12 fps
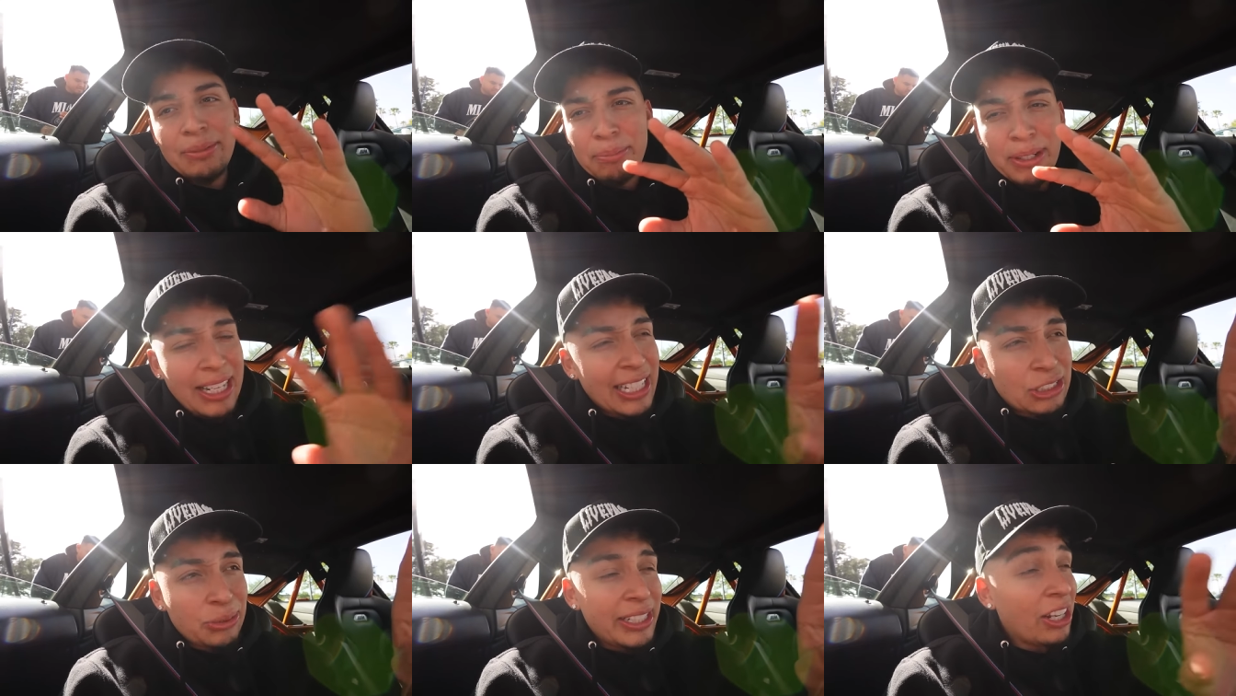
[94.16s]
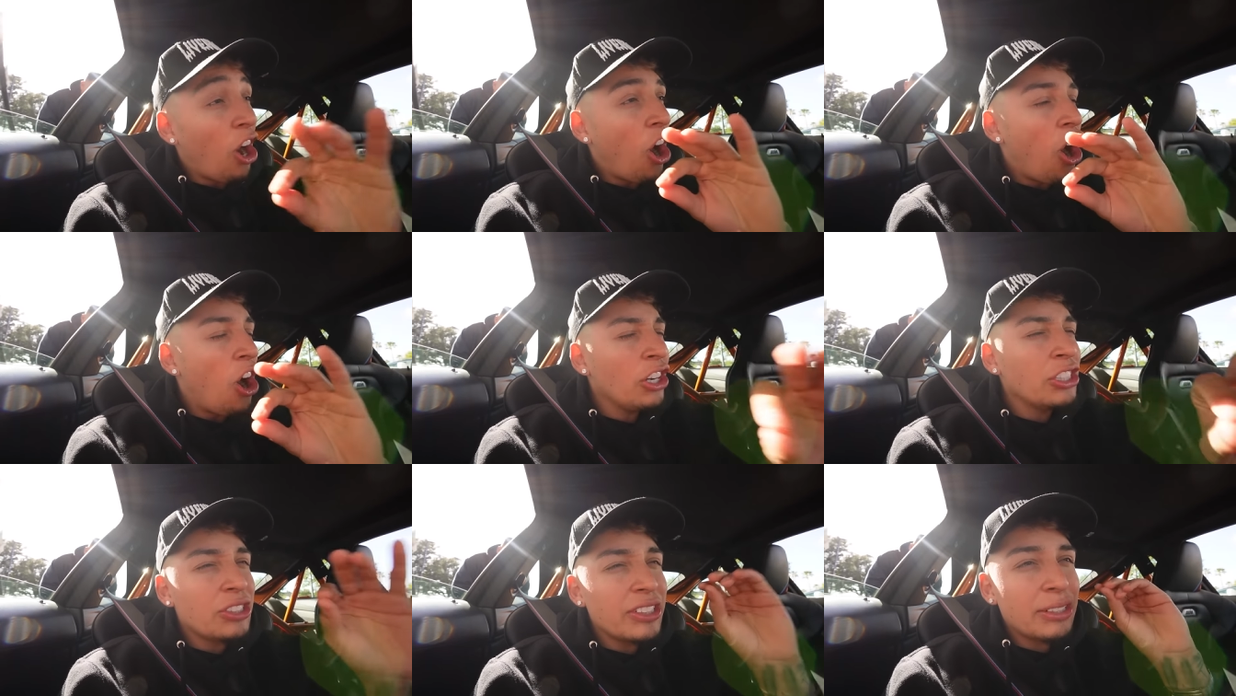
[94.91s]
But next week, one
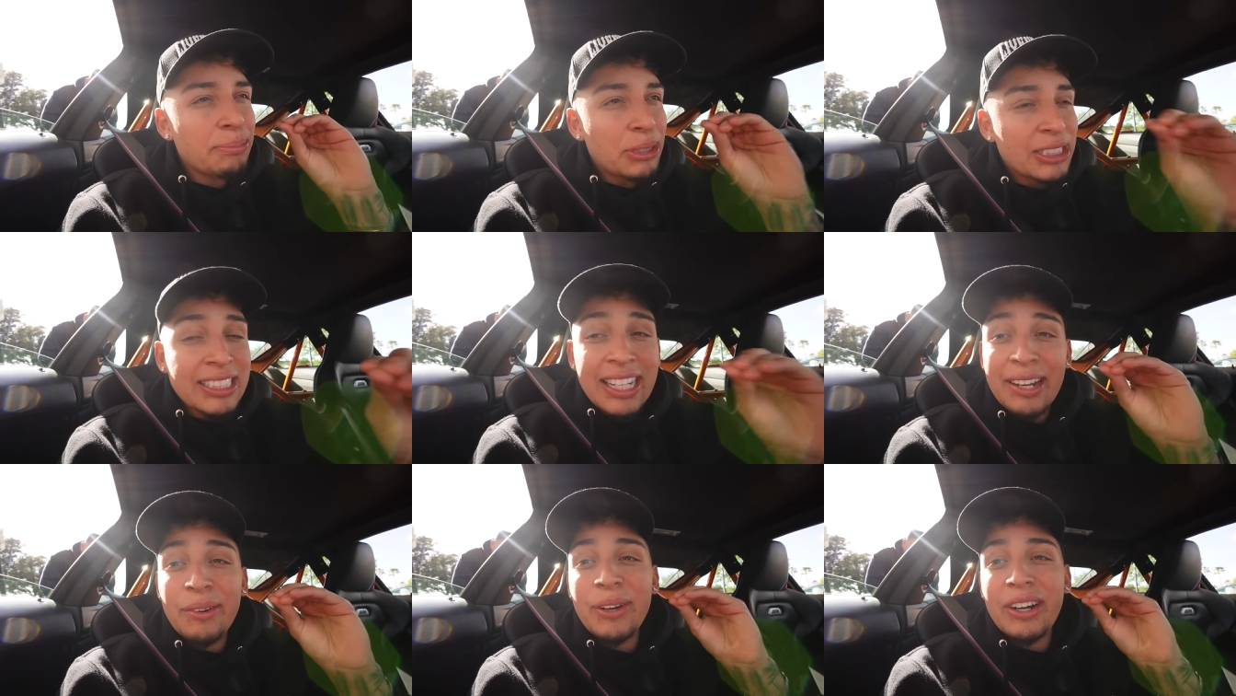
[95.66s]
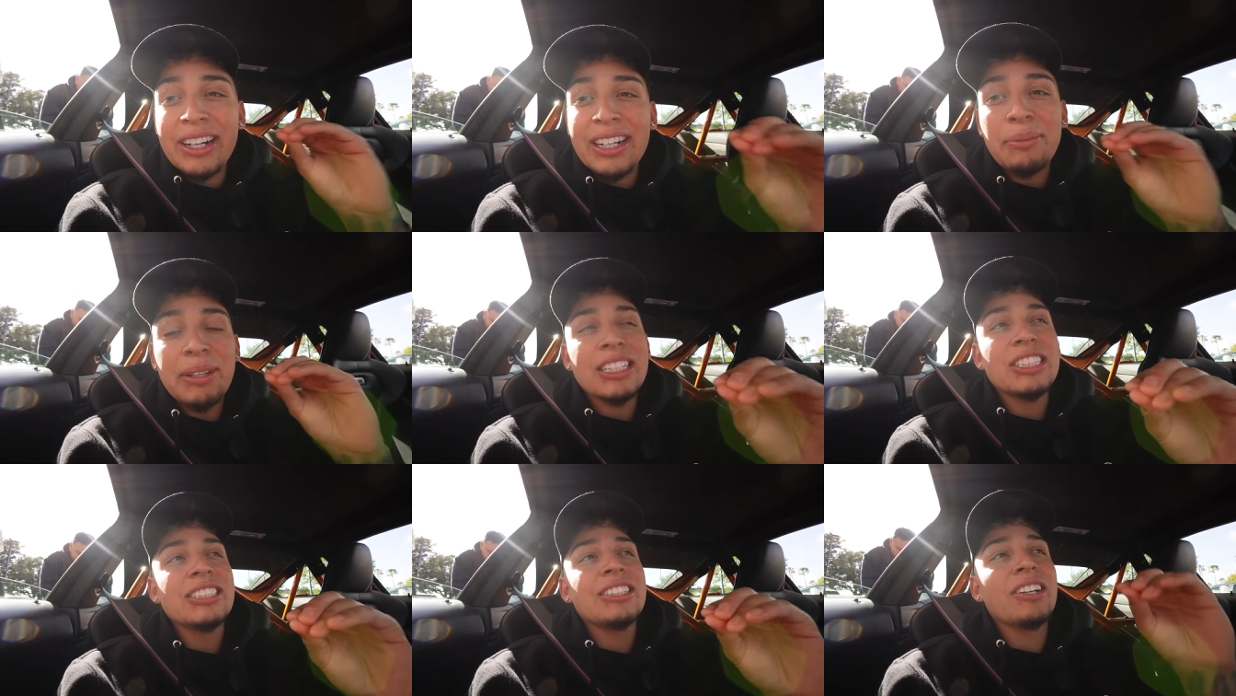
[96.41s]
hundred percent we are gonna be in the
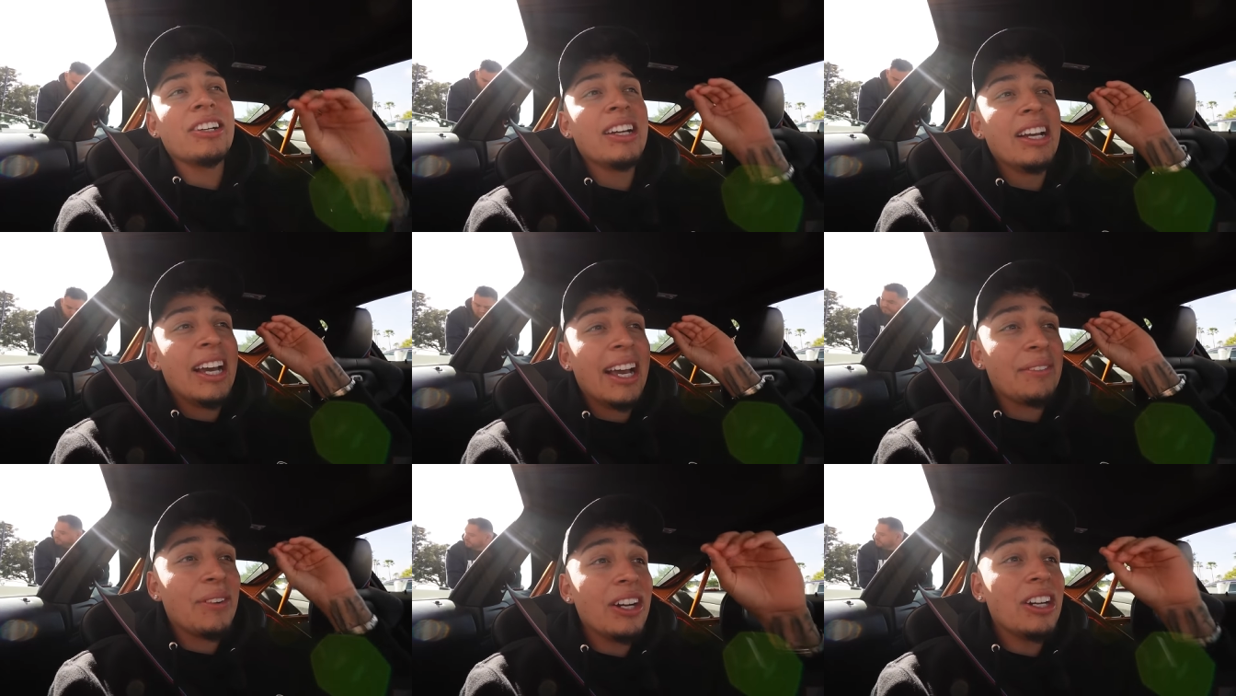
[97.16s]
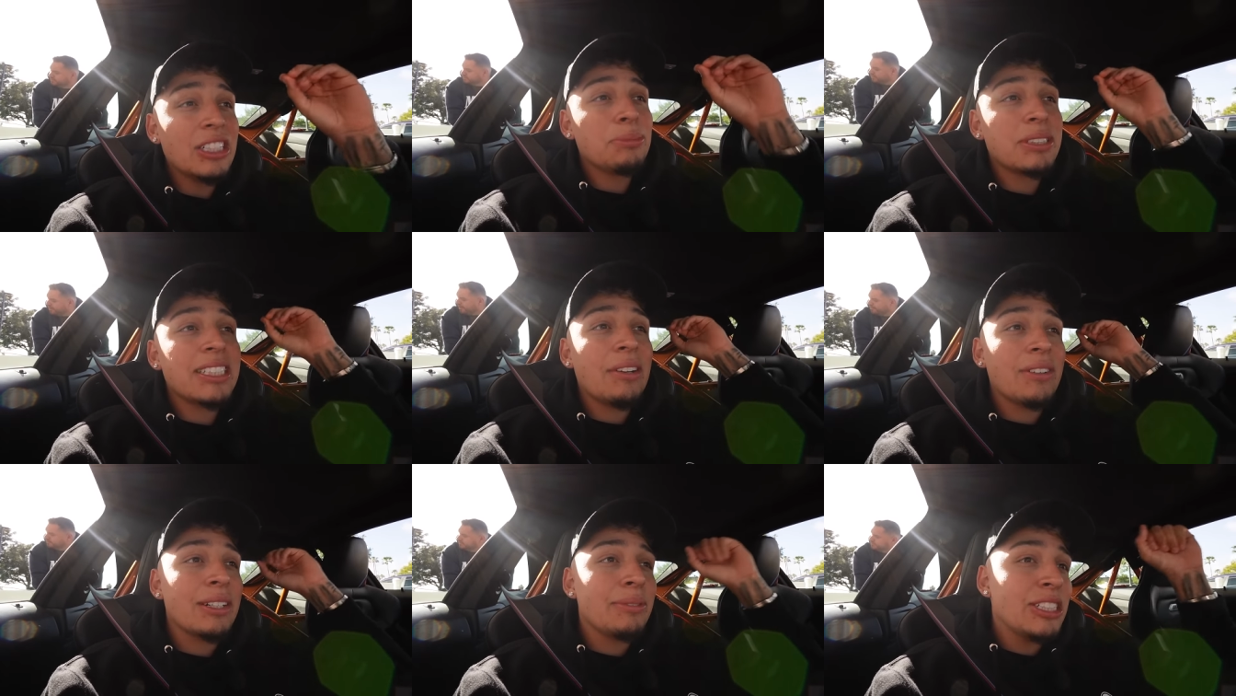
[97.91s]
G T R and one hundred percent
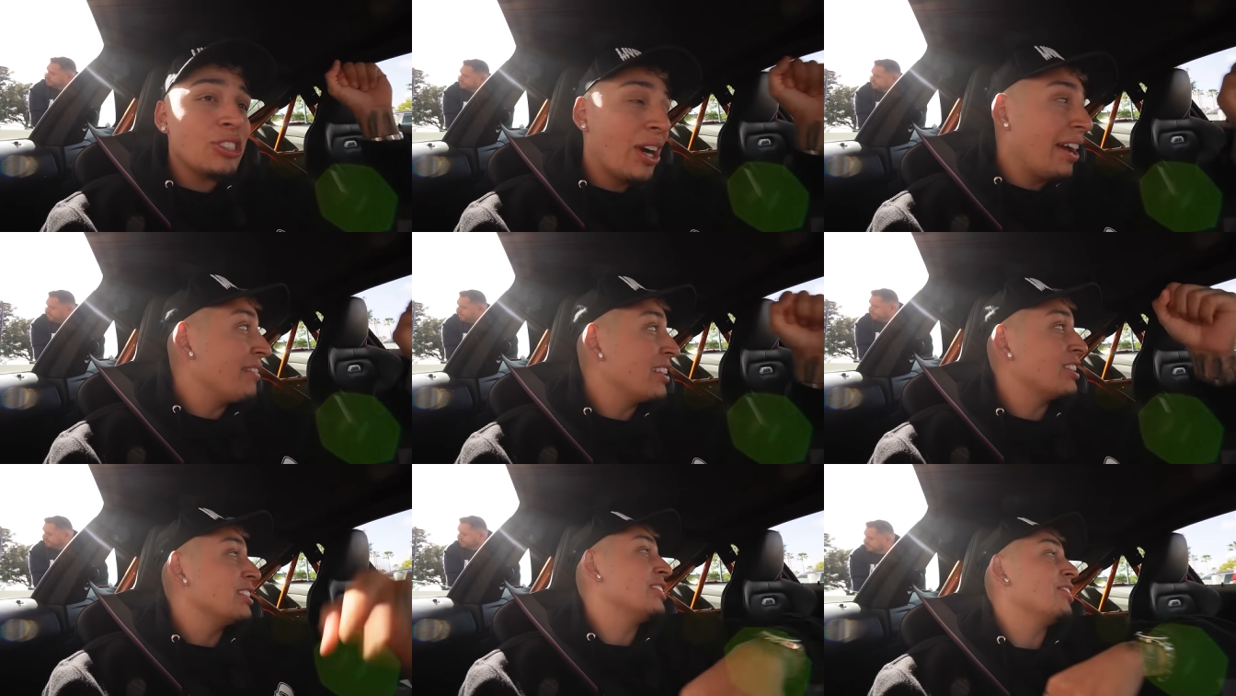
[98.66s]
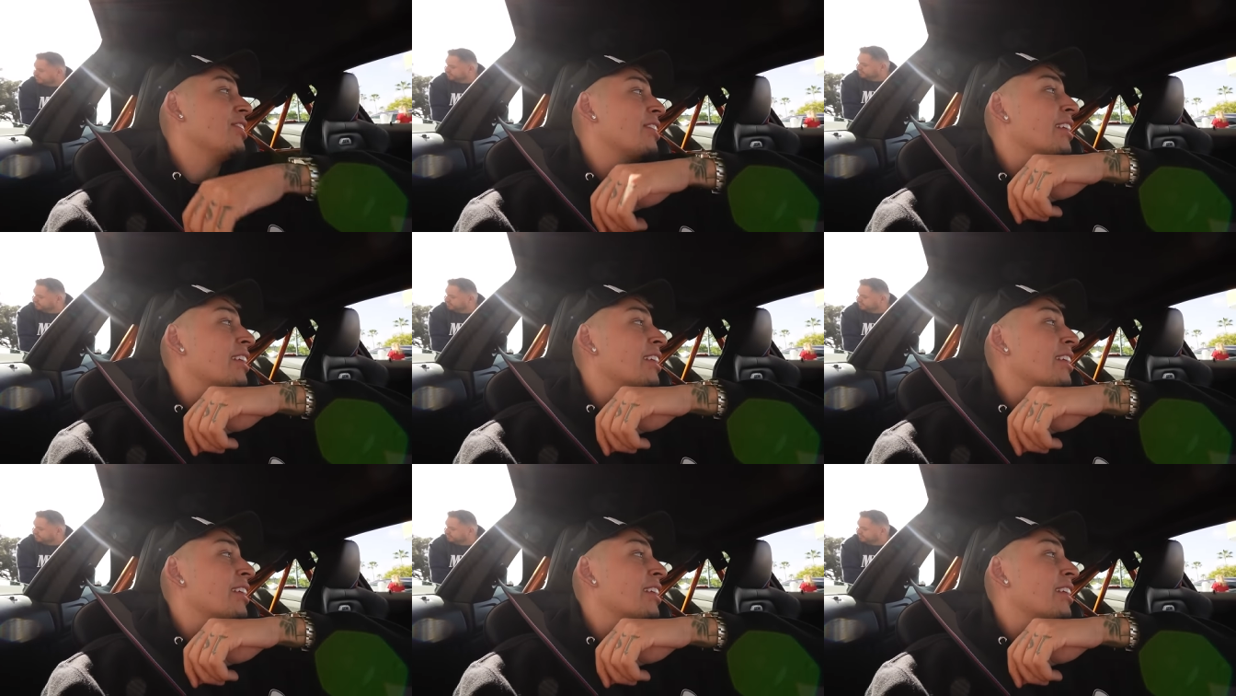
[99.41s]
we're gonna be driving the G T R.